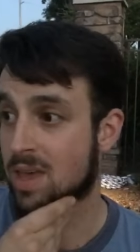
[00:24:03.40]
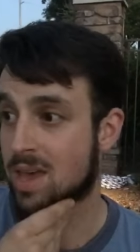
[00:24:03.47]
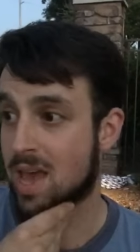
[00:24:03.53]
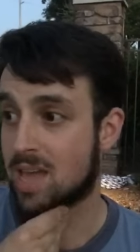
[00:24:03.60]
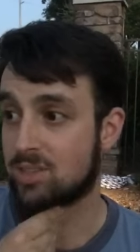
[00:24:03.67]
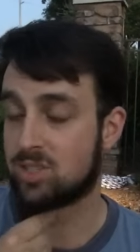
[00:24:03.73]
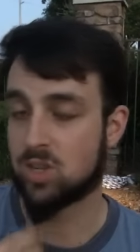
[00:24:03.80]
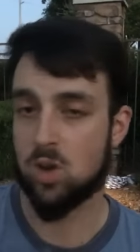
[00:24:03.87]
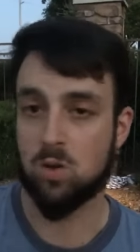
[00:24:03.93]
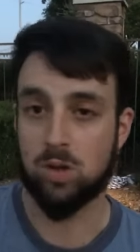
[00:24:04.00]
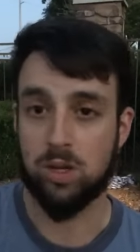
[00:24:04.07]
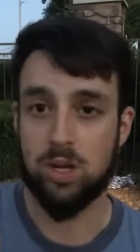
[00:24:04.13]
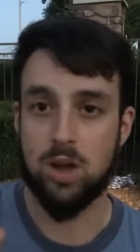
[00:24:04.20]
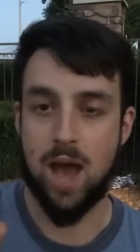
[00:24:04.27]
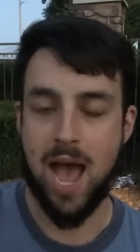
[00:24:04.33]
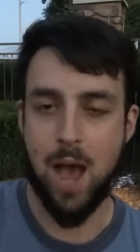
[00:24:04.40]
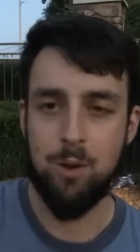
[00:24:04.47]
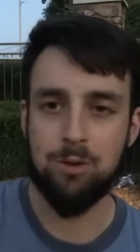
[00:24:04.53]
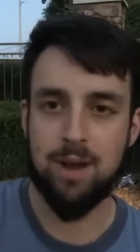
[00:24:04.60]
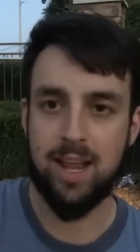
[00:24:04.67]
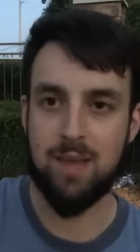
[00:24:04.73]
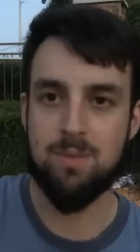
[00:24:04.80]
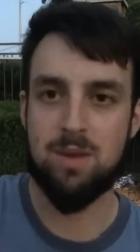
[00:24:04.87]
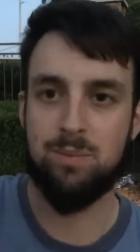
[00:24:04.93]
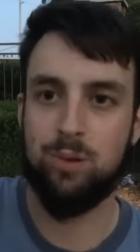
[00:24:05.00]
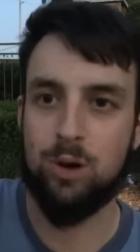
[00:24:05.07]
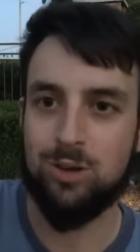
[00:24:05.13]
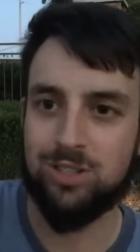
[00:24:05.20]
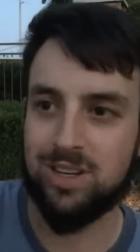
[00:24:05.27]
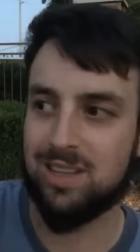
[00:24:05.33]
And so, you know, I would recommend
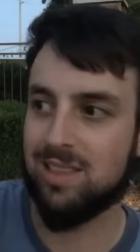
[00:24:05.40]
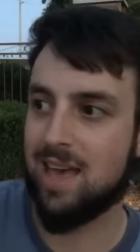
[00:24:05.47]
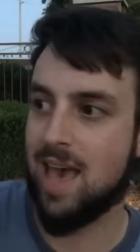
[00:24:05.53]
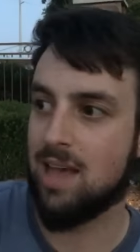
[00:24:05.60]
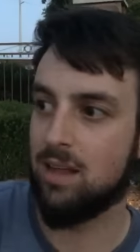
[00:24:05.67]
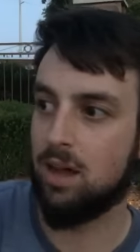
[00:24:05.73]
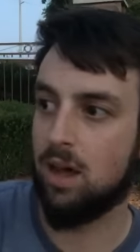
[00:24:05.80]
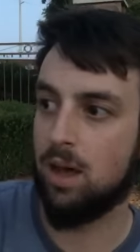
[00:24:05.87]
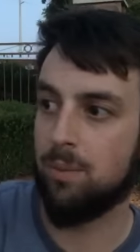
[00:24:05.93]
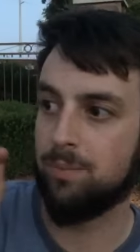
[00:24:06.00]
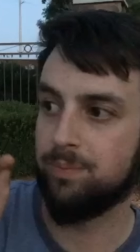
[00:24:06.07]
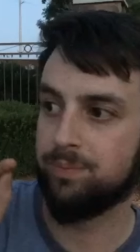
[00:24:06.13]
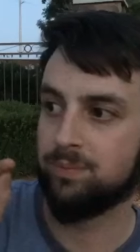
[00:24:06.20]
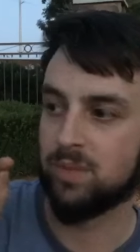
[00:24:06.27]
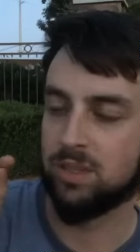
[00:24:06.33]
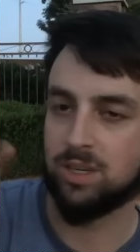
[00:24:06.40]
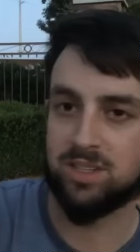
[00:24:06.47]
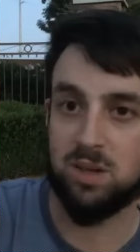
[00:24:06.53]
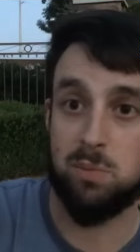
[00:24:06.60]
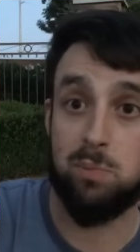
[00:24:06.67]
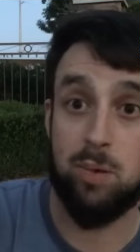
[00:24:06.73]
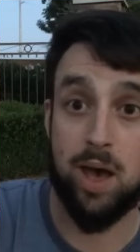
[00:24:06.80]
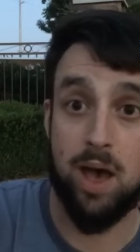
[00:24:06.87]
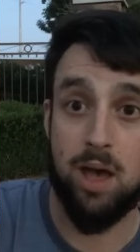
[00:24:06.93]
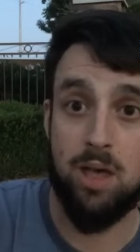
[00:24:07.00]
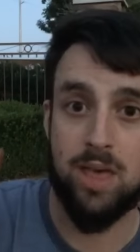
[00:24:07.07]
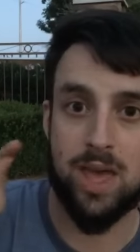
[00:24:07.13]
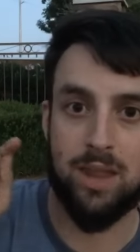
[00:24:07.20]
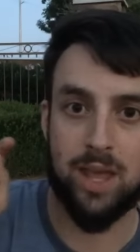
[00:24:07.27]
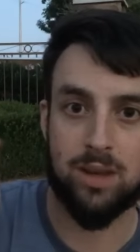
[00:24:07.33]
pushing that. Um, there's a bell
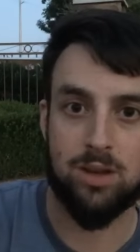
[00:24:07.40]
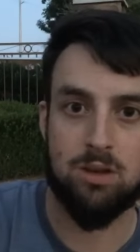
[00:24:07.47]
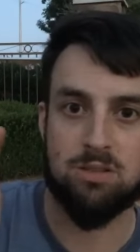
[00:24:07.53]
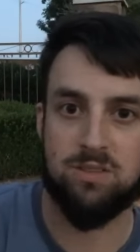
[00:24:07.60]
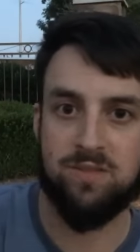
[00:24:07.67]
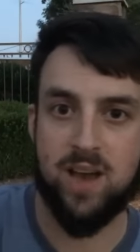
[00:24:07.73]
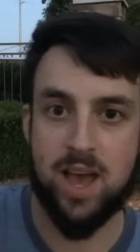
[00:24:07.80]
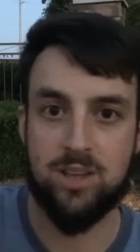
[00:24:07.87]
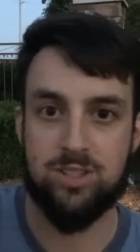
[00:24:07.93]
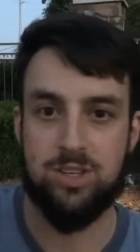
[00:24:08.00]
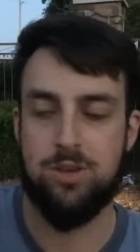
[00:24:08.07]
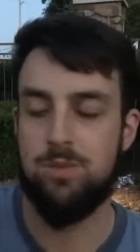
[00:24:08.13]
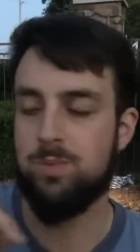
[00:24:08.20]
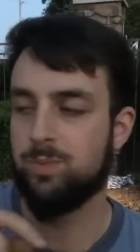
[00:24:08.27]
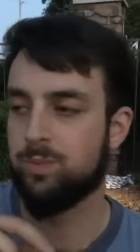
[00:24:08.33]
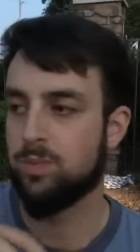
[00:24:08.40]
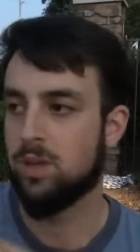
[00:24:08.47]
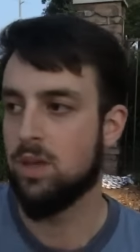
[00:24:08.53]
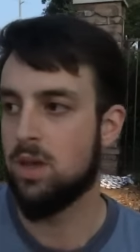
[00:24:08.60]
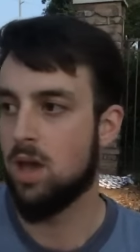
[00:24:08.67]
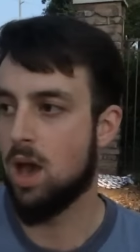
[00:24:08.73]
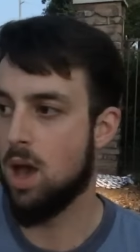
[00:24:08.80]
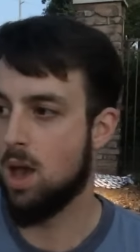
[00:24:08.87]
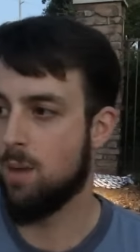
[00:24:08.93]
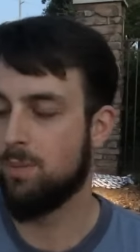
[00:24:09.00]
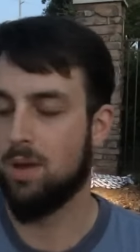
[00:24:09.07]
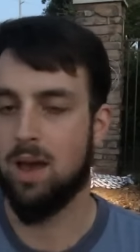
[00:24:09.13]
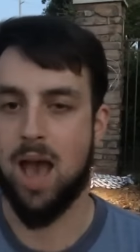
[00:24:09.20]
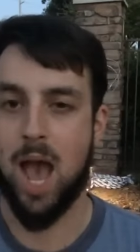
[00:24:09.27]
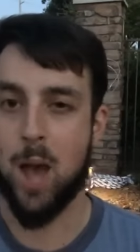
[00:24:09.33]
that like notifies you. Um,
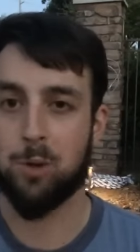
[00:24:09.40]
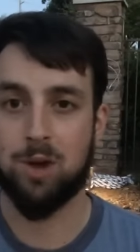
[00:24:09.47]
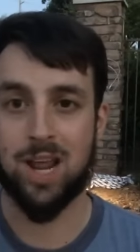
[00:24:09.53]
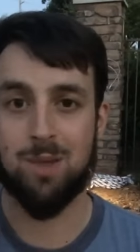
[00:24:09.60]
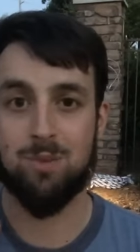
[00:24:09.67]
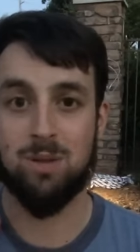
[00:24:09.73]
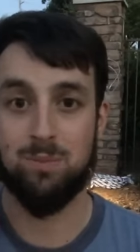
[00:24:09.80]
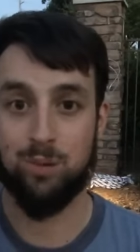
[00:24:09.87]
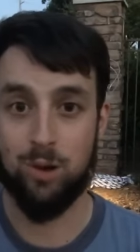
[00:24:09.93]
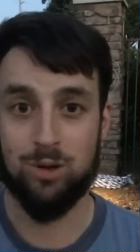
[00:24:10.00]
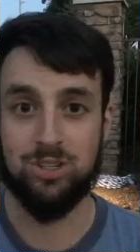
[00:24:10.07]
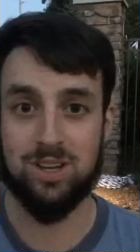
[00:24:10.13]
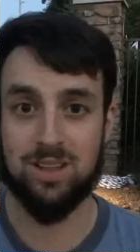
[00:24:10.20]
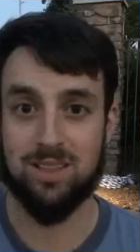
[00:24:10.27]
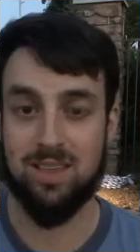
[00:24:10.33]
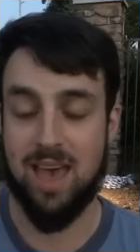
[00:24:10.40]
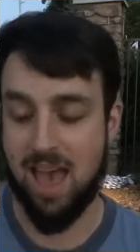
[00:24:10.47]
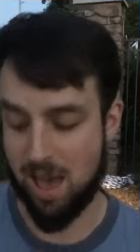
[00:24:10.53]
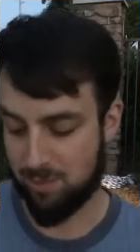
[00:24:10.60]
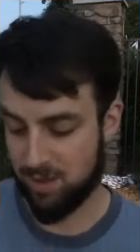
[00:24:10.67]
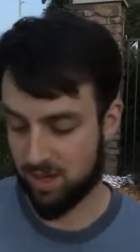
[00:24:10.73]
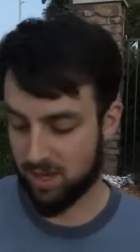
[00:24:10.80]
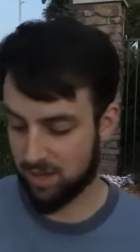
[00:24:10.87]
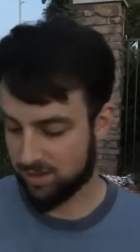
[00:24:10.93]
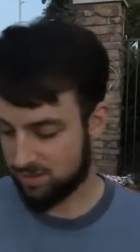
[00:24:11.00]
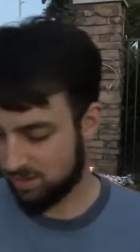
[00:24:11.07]
I would recommend pushing that because,